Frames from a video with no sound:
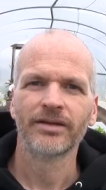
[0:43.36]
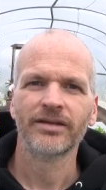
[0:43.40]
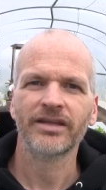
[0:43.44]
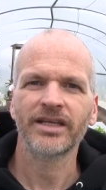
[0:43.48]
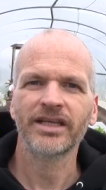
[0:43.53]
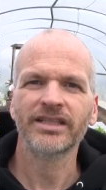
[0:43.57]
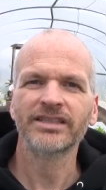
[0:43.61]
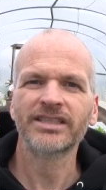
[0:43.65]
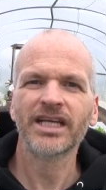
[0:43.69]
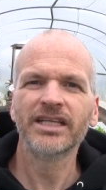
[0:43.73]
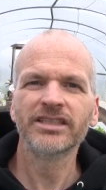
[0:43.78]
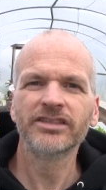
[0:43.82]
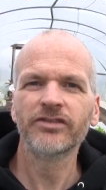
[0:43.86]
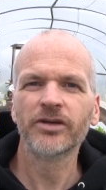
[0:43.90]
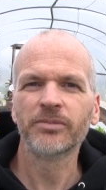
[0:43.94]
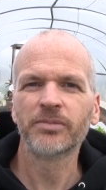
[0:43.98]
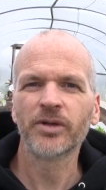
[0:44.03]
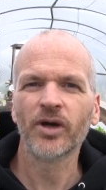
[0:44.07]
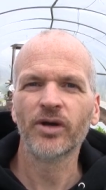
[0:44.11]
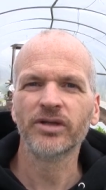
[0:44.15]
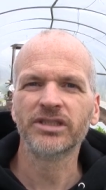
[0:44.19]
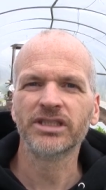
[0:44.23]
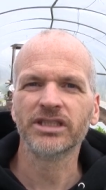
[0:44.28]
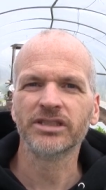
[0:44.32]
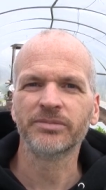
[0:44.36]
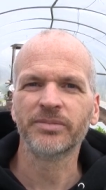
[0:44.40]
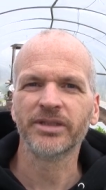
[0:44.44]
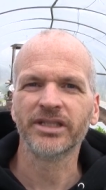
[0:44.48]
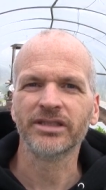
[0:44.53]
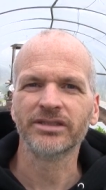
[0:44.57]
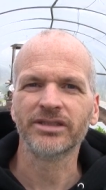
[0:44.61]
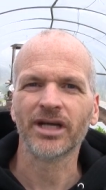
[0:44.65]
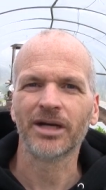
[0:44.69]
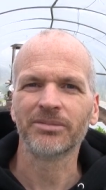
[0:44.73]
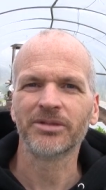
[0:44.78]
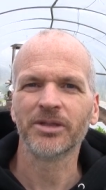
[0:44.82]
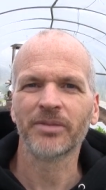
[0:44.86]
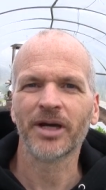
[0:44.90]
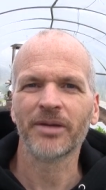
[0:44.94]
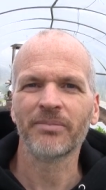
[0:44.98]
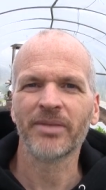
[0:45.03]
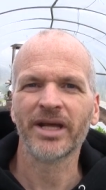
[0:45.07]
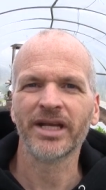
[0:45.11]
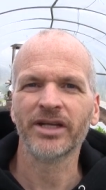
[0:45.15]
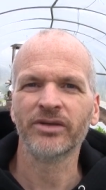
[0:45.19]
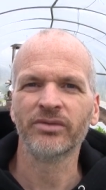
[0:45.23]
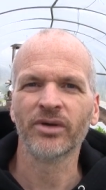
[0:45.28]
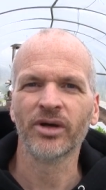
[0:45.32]
The intensive approach has been adopted by
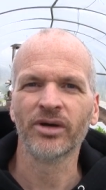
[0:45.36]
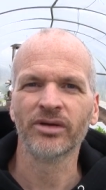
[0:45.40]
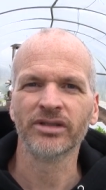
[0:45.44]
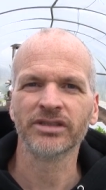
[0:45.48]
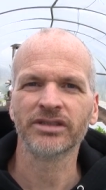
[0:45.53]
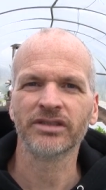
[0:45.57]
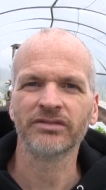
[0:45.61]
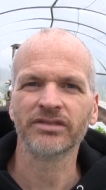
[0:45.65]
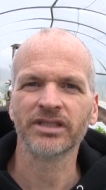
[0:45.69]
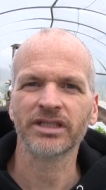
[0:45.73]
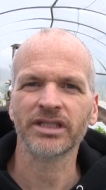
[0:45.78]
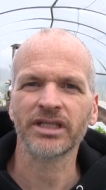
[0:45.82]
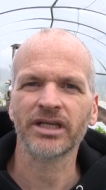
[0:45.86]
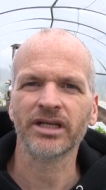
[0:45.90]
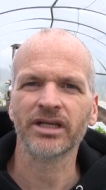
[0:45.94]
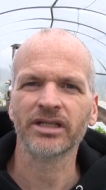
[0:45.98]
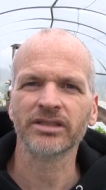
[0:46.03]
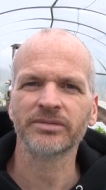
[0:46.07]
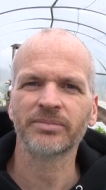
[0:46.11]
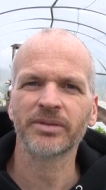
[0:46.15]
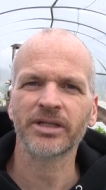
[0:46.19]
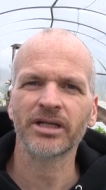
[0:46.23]
many growers over the years,